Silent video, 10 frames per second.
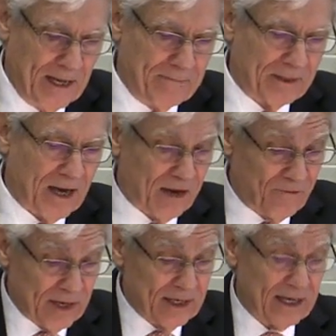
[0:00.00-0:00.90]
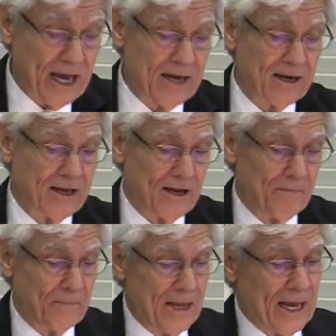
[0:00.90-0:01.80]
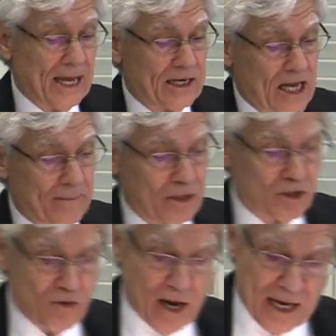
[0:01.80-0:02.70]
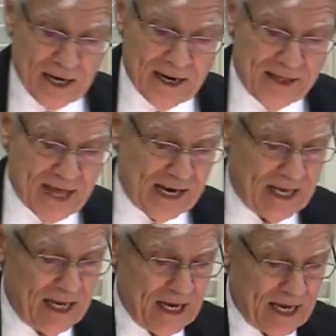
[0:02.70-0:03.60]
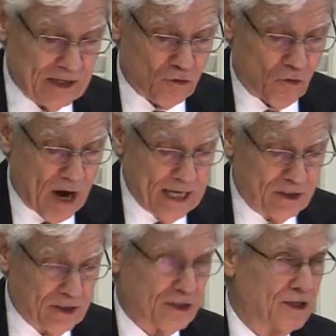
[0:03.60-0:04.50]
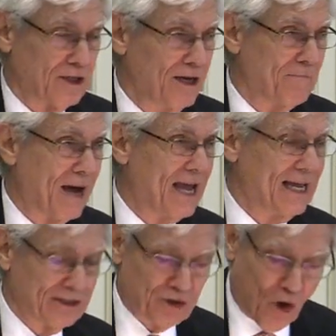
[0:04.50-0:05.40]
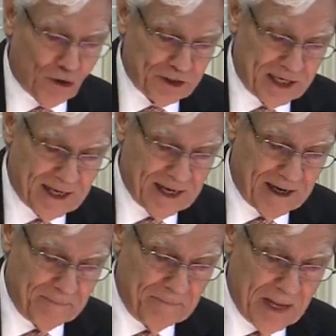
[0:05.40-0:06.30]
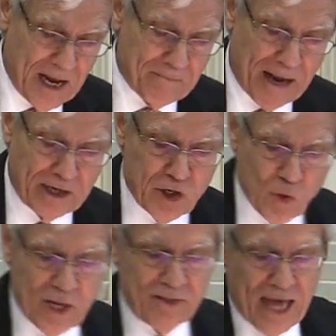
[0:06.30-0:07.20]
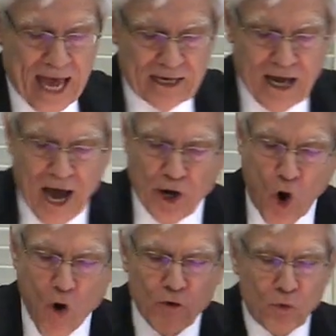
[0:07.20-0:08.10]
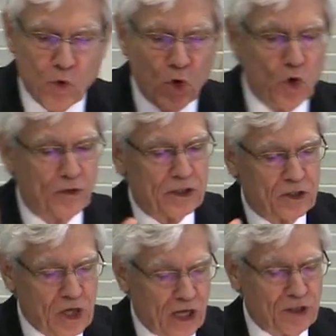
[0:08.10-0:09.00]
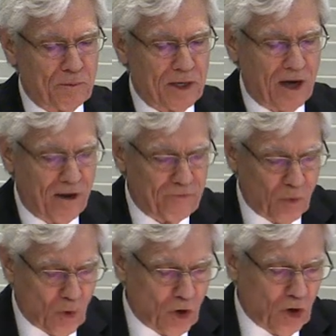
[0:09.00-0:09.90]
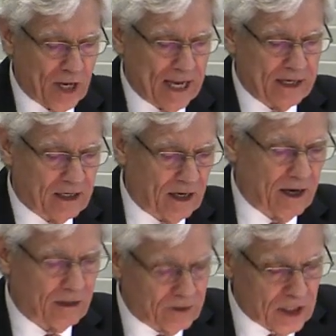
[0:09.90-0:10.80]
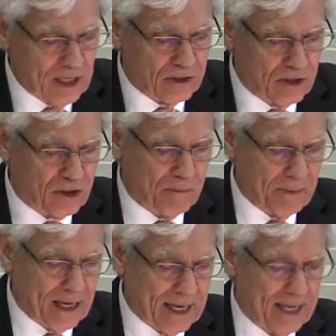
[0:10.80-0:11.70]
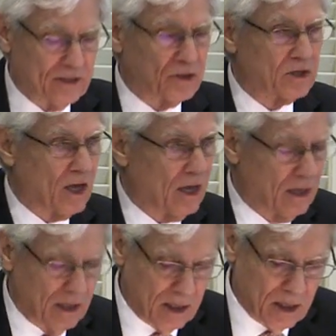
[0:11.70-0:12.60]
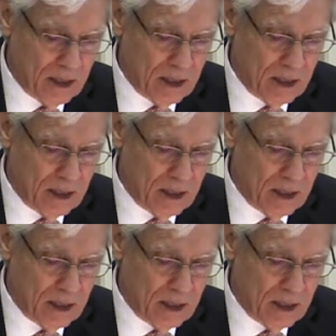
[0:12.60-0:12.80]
But God vindicated him and demonstrated that he is righteous by exalting him. By doing that, God overruled the judgment of the world and declared Jesus to be his son